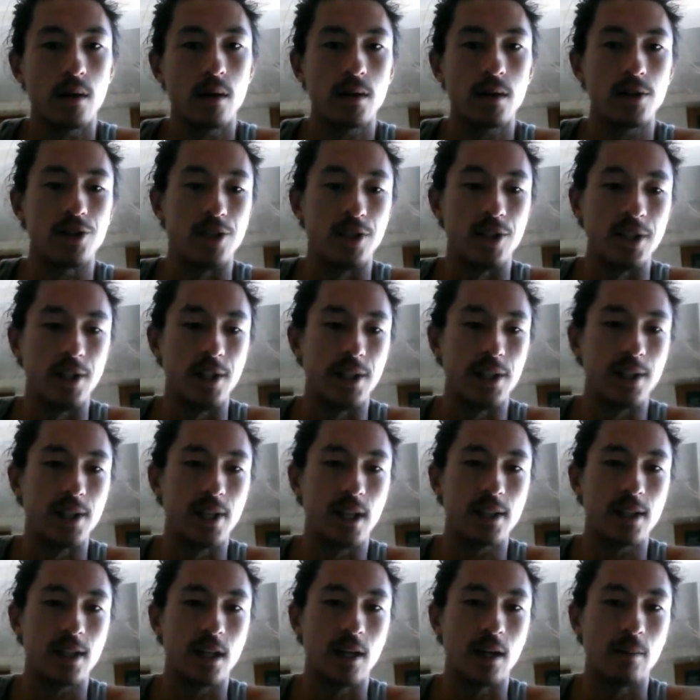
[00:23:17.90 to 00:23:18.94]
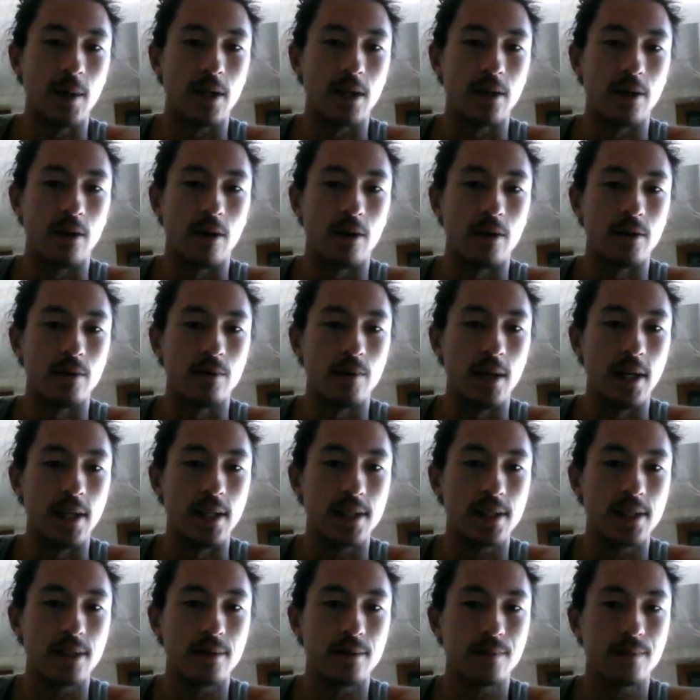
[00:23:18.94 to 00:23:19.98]
Jeez, that's going to make it hard to
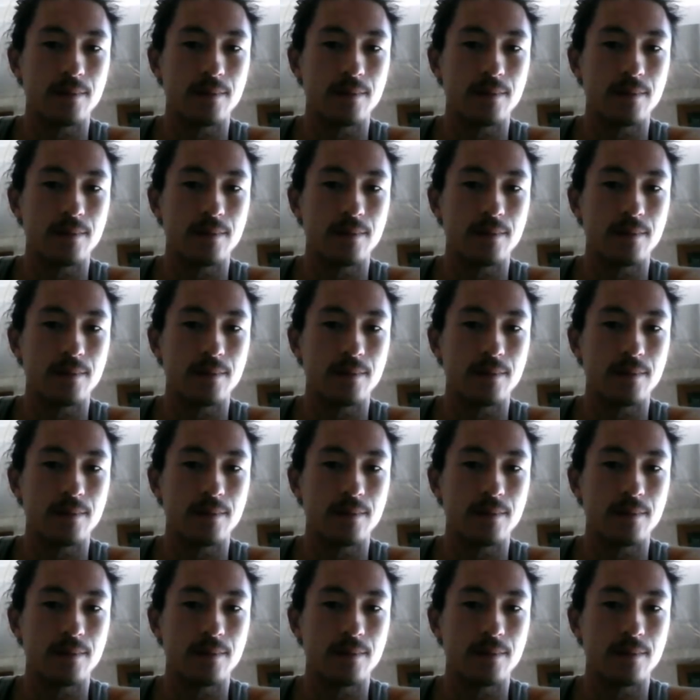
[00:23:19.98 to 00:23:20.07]
race.